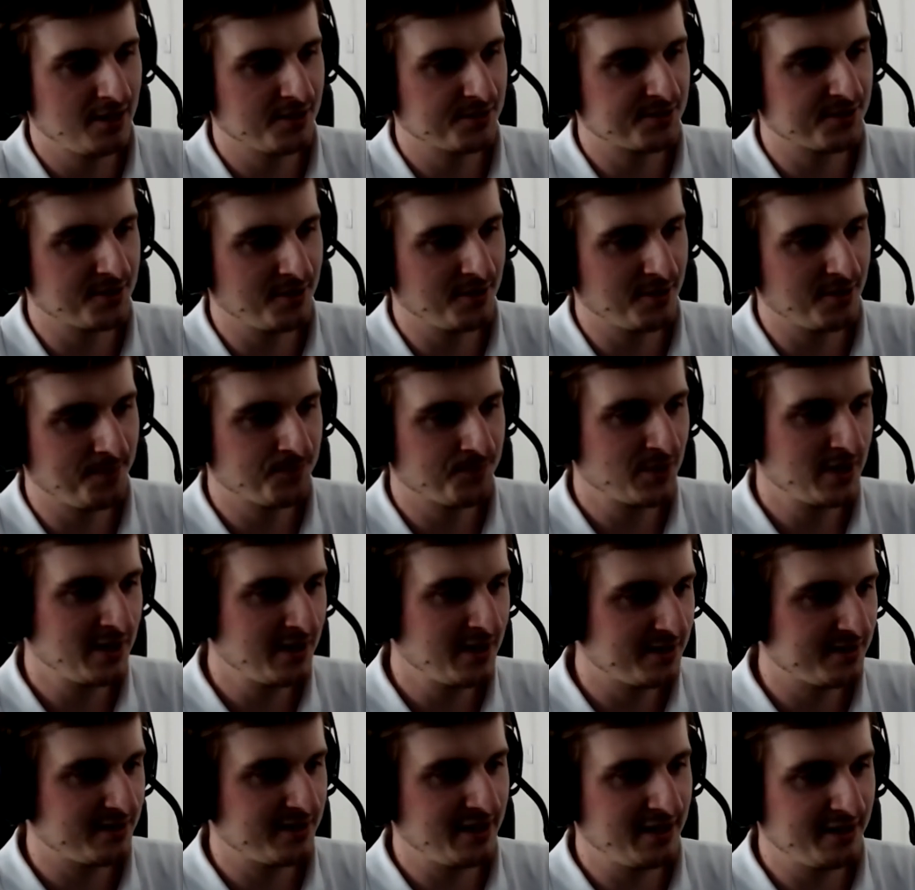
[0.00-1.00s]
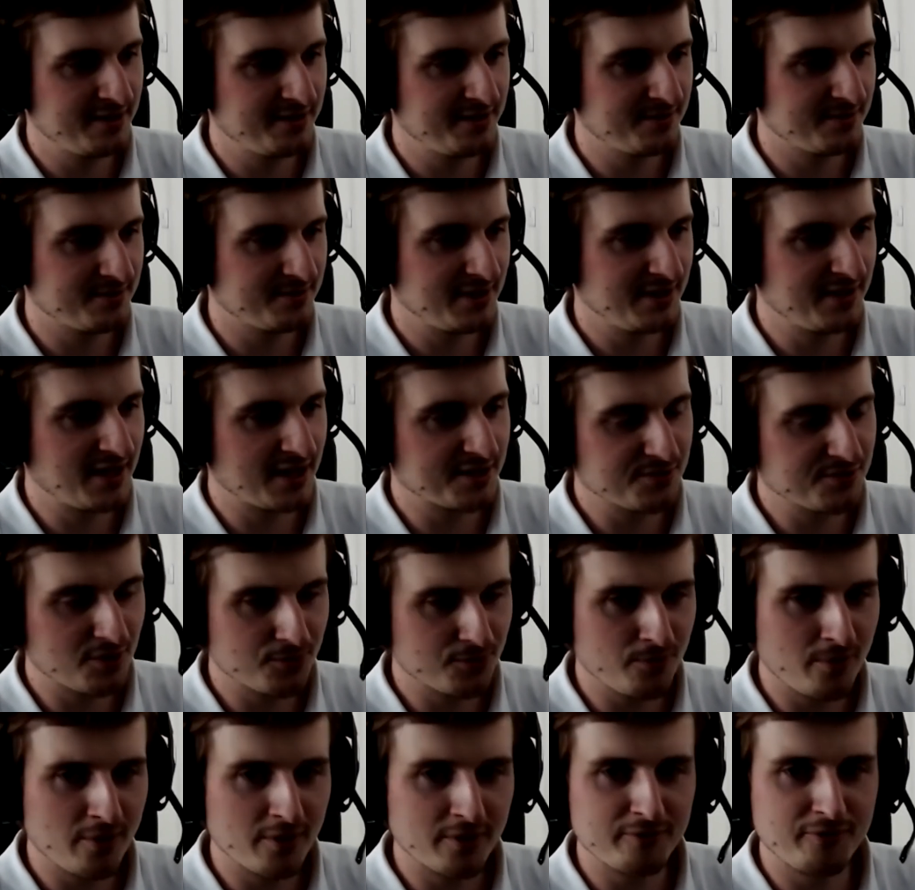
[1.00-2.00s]
So it, it does
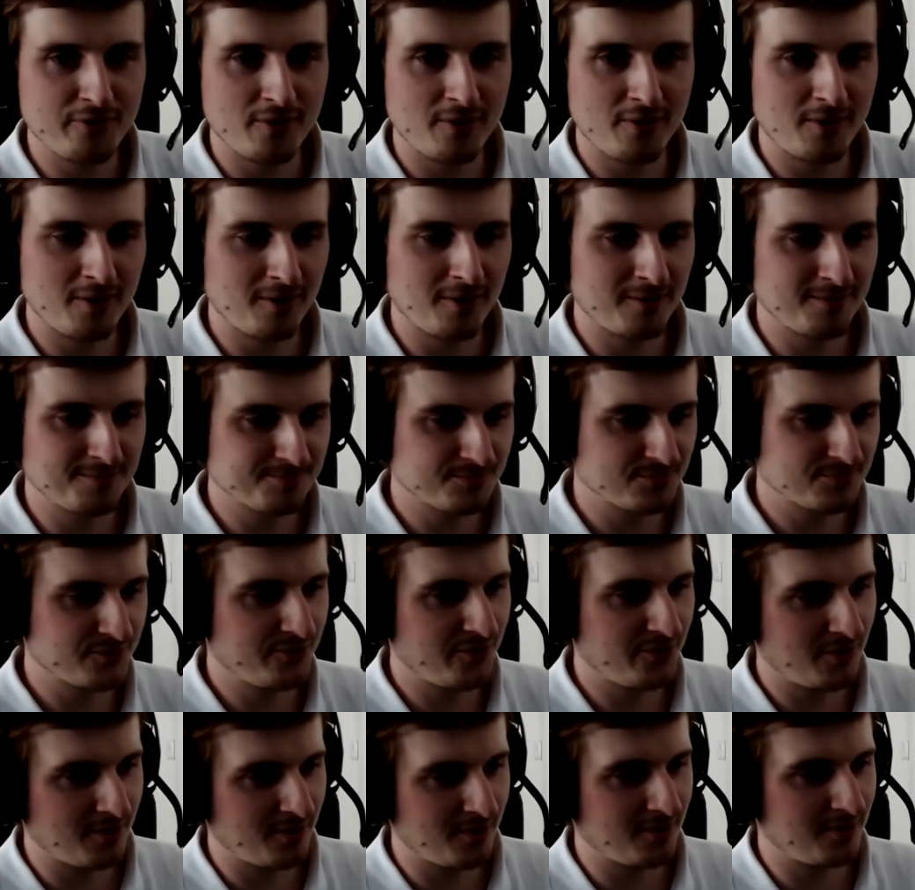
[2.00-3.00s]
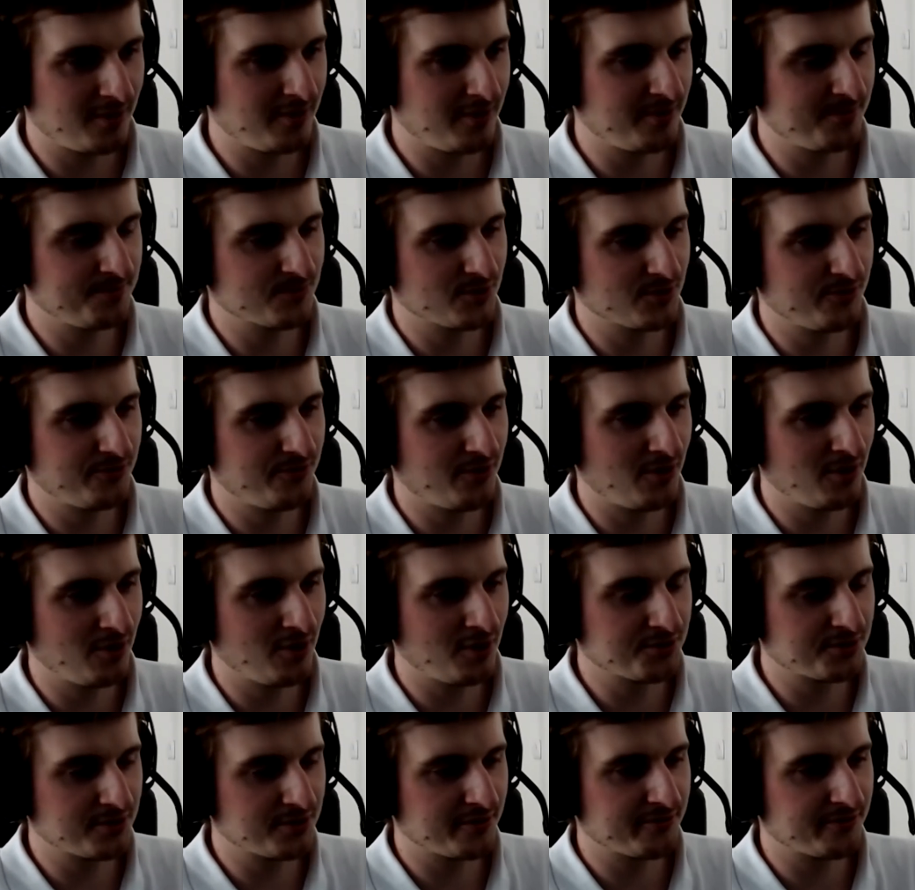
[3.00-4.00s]
not work for for for a
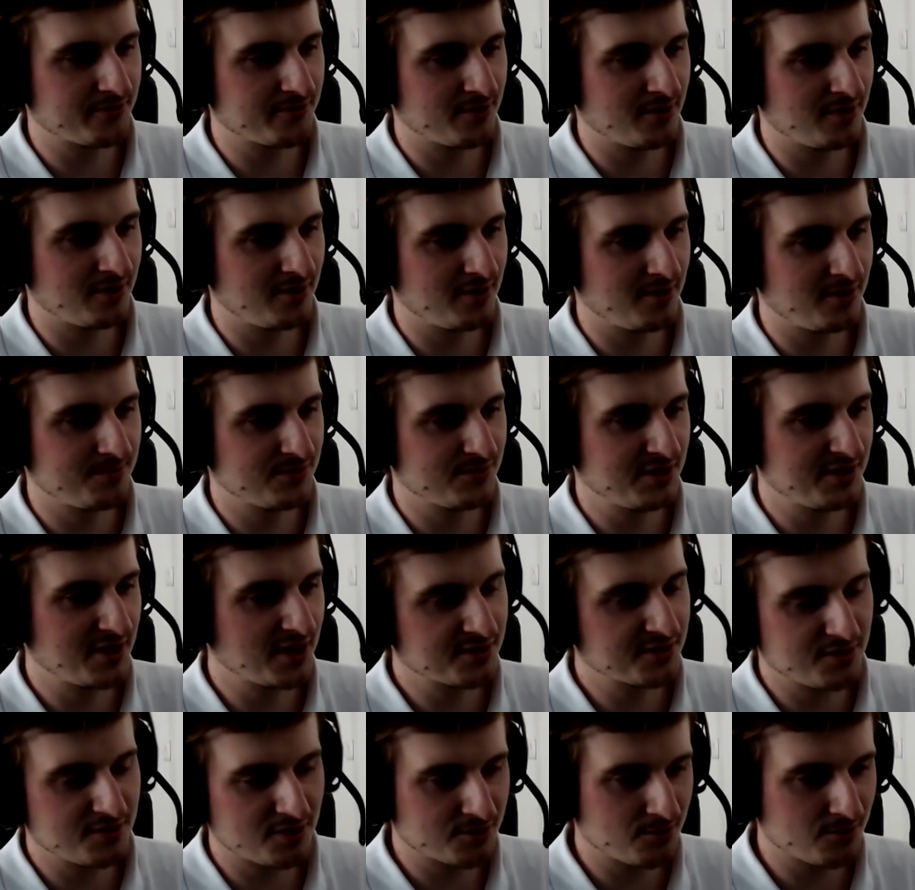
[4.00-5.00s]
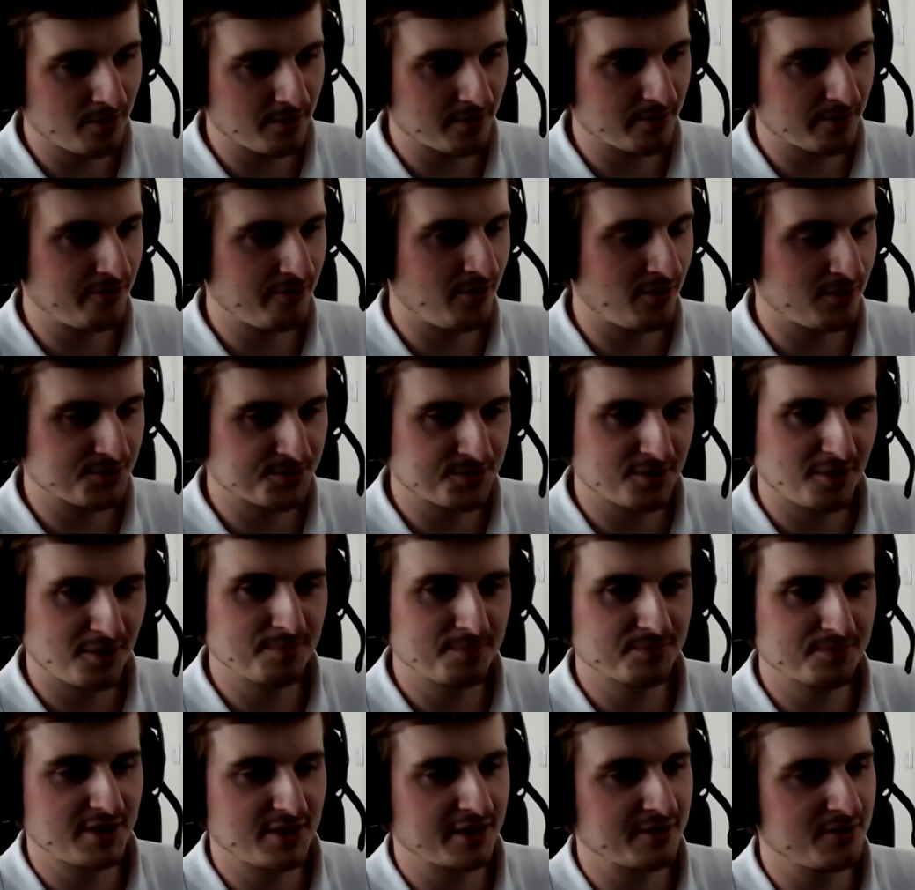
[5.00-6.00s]
lot of it does not work for
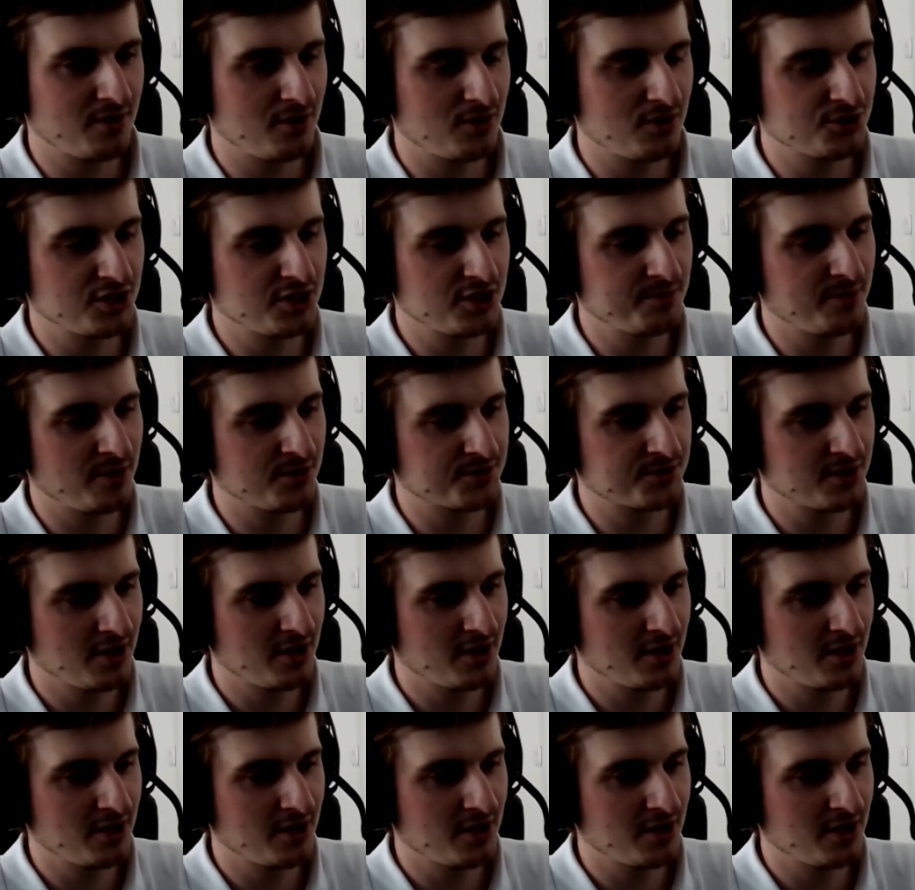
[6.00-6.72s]
some technologies, but